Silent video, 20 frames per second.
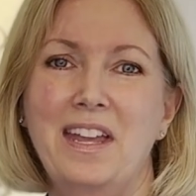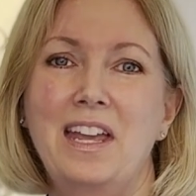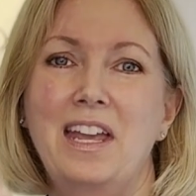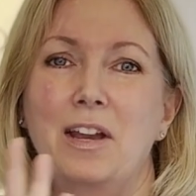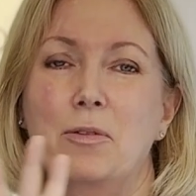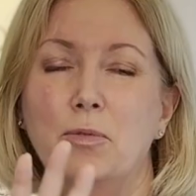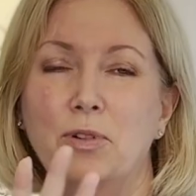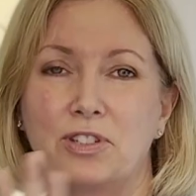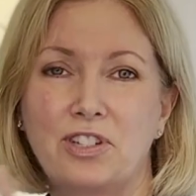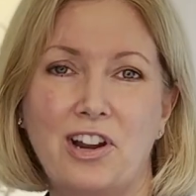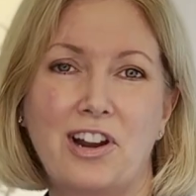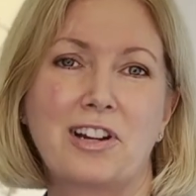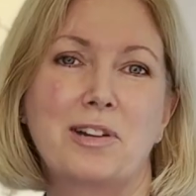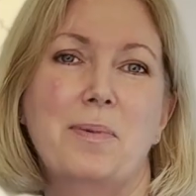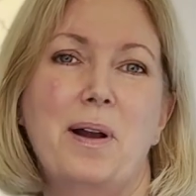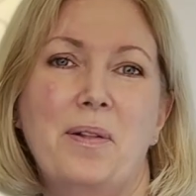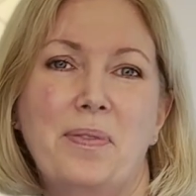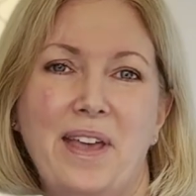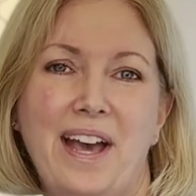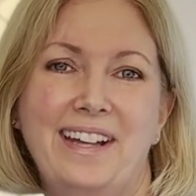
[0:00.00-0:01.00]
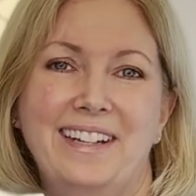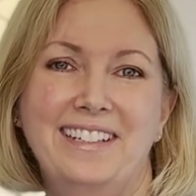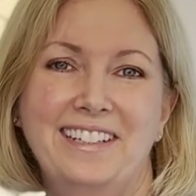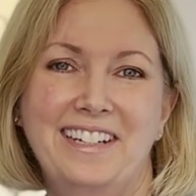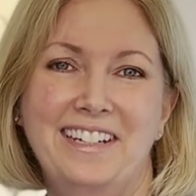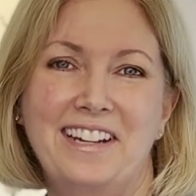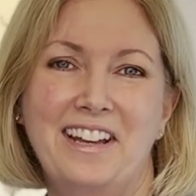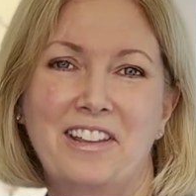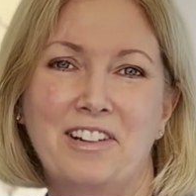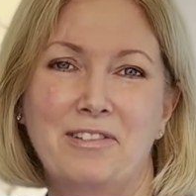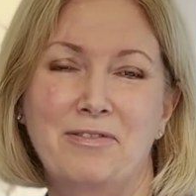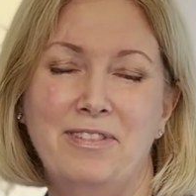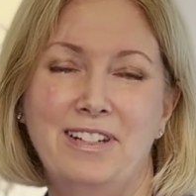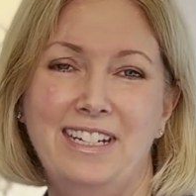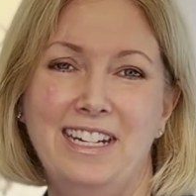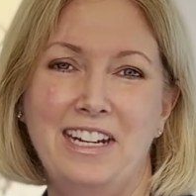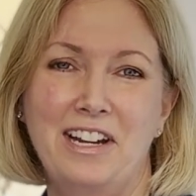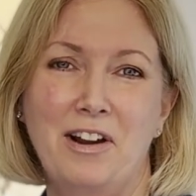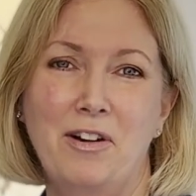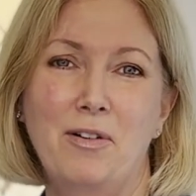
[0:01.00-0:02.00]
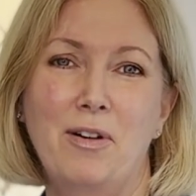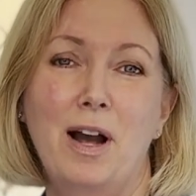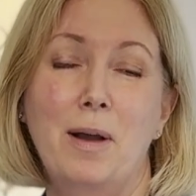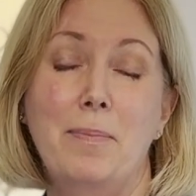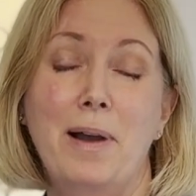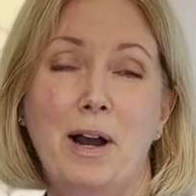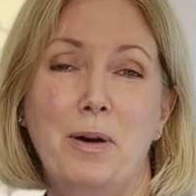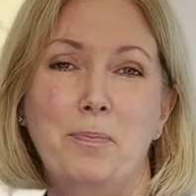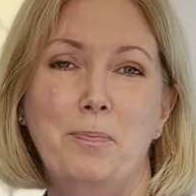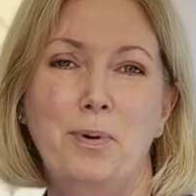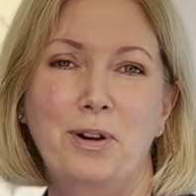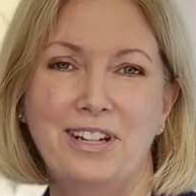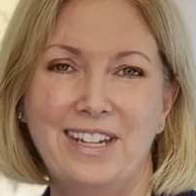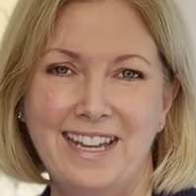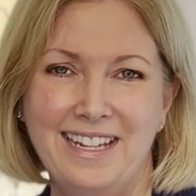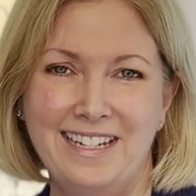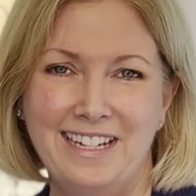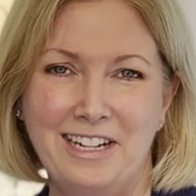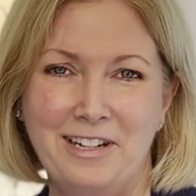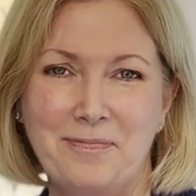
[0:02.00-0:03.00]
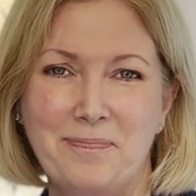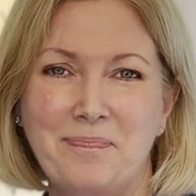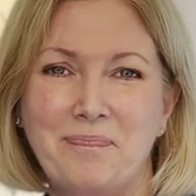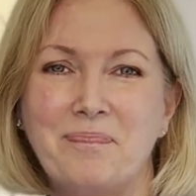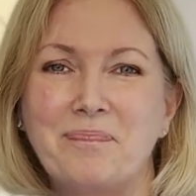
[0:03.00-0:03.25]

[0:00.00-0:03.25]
And we'll talk about that in another video about bookending.